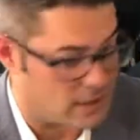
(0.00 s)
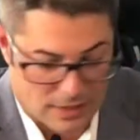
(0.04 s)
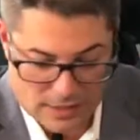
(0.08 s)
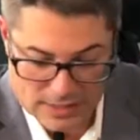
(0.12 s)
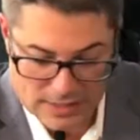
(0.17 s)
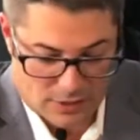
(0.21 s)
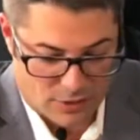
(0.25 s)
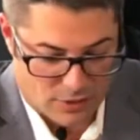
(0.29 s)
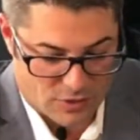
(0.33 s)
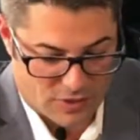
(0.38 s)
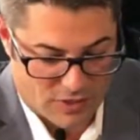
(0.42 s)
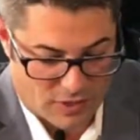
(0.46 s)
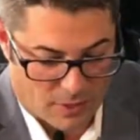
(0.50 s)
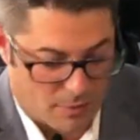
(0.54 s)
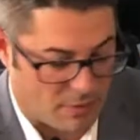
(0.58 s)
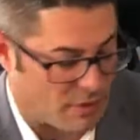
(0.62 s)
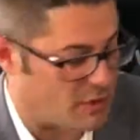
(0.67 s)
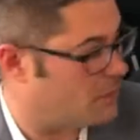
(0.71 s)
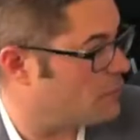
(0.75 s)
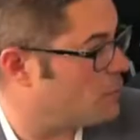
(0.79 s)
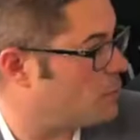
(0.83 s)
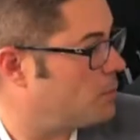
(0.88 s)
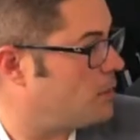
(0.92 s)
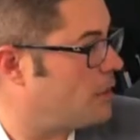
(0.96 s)
here's
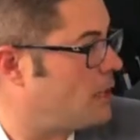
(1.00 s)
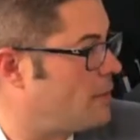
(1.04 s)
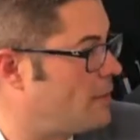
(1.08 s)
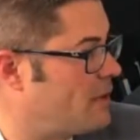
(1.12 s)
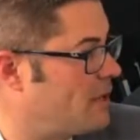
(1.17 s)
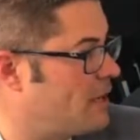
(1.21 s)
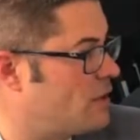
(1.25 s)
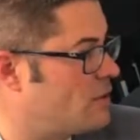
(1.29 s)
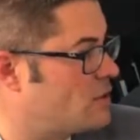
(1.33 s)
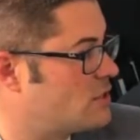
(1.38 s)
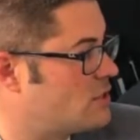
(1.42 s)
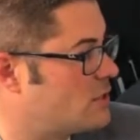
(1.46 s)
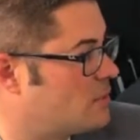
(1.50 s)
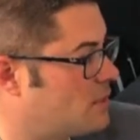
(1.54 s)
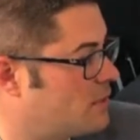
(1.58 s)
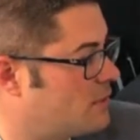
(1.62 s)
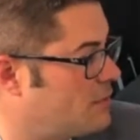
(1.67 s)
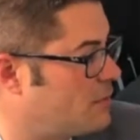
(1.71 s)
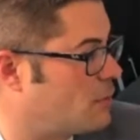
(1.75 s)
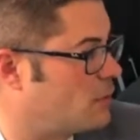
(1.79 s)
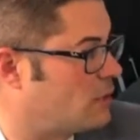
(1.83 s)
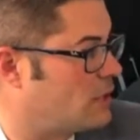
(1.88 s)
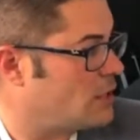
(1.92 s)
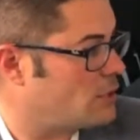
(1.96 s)
somebody for plumbing, here's
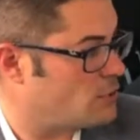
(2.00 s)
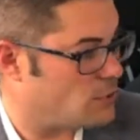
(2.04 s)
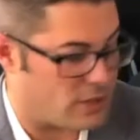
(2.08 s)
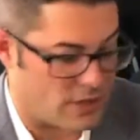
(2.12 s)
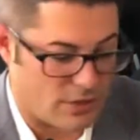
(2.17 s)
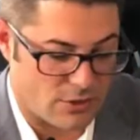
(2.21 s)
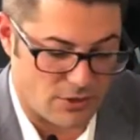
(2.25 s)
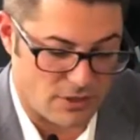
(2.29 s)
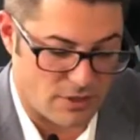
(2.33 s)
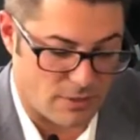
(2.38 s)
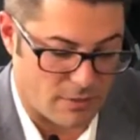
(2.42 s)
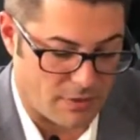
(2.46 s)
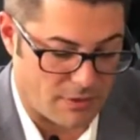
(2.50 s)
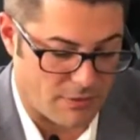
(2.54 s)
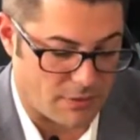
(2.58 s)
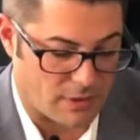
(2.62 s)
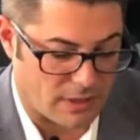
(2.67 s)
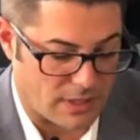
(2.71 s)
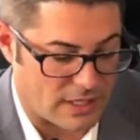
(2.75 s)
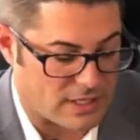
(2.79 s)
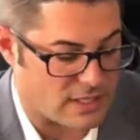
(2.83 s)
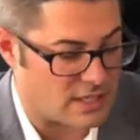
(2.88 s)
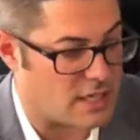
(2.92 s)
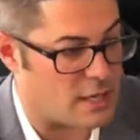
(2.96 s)
somebody for electric, here's somebody for
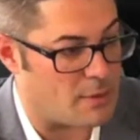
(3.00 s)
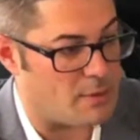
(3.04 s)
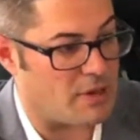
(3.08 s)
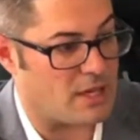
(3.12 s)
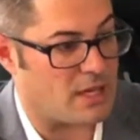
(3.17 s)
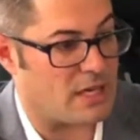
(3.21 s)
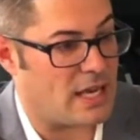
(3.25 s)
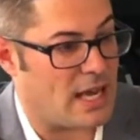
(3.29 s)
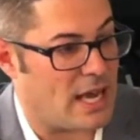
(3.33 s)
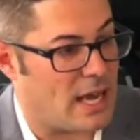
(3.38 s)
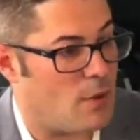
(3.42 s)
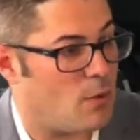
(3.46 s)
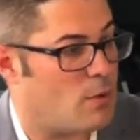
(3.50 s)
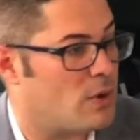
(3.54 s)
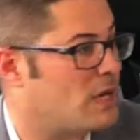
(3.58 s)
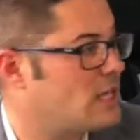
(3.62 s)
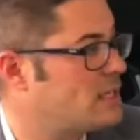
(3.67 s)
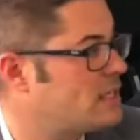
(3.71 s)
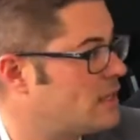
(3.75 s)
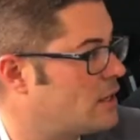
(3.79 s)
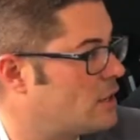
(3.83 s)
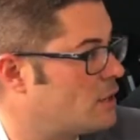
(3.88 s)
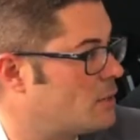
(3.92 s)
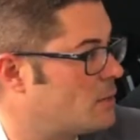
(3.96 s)
landscaping. Now what I
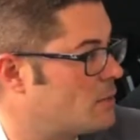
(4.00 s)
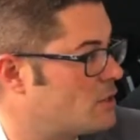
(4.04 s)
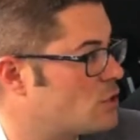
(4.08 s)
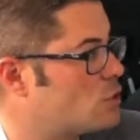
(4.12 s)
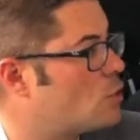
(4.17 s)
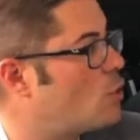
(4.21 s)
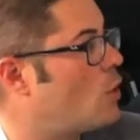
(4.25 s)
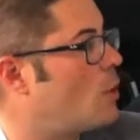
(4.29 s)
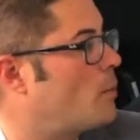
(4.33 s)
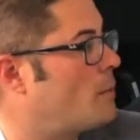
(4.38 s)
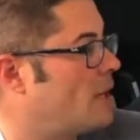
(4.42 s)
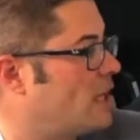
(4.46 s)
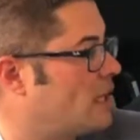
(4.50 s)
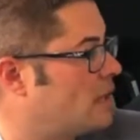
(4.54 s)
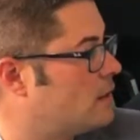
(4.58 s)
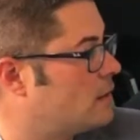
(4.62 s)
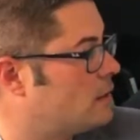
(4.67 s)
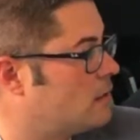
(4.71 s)
tell them is call me.